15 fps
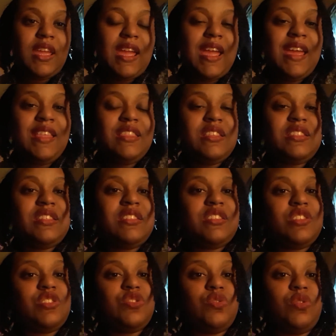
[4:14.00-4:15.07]
And this is a
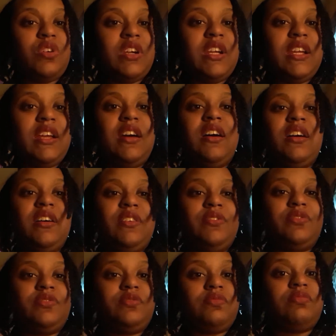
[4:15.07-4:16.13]
story
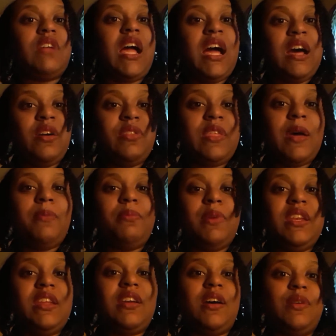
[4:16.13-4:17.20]
of how that
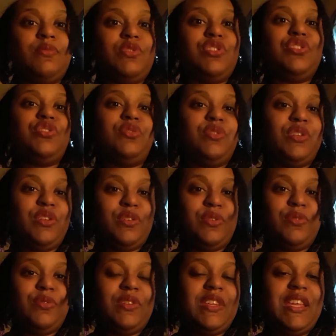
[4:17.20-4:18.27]
money comes to you.
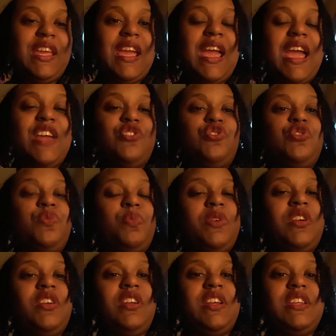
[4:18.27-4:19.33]
And
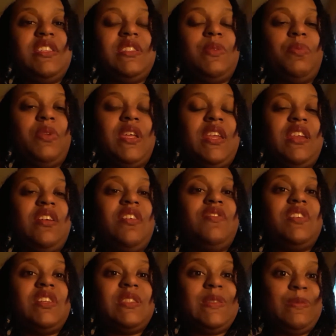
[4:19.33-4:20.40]
Jupiter is the planet of
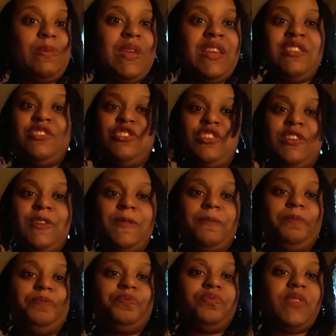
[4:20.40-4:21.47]
expansion.
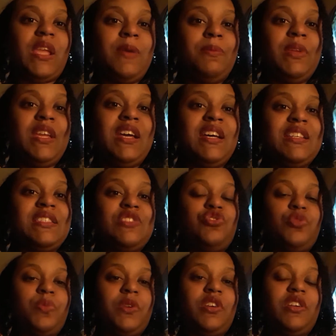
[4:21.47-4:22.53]
And because
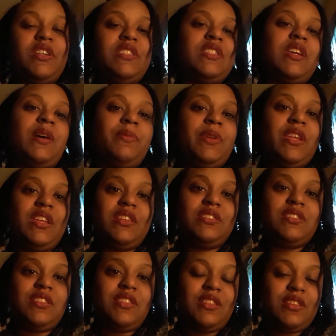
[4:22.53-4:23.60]
Jupiter is coming
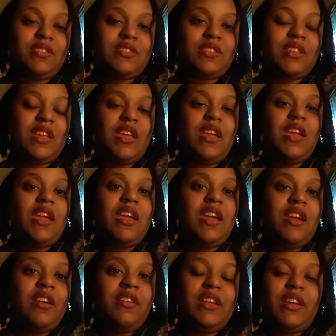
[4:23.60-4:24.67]
into this
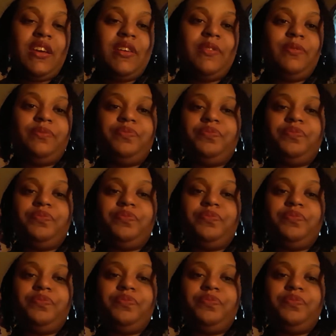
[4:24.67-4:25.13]
area,